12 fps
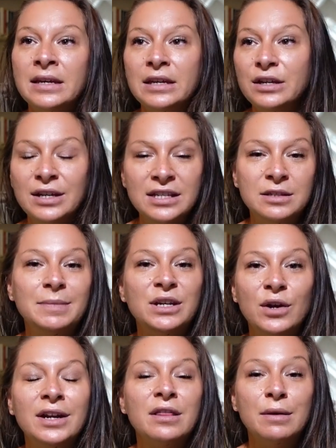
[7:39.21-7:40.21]
you need to be
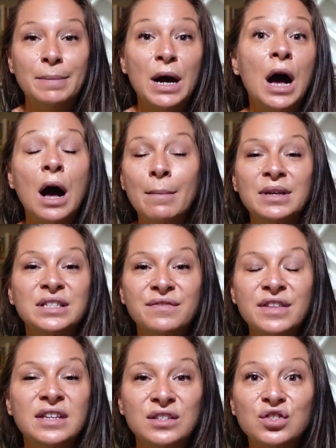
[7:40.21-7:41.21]
going to the Bahamas for
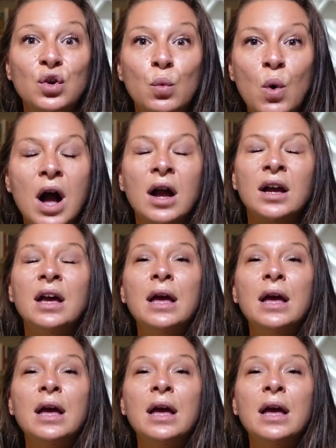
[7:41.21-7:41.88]
this to work.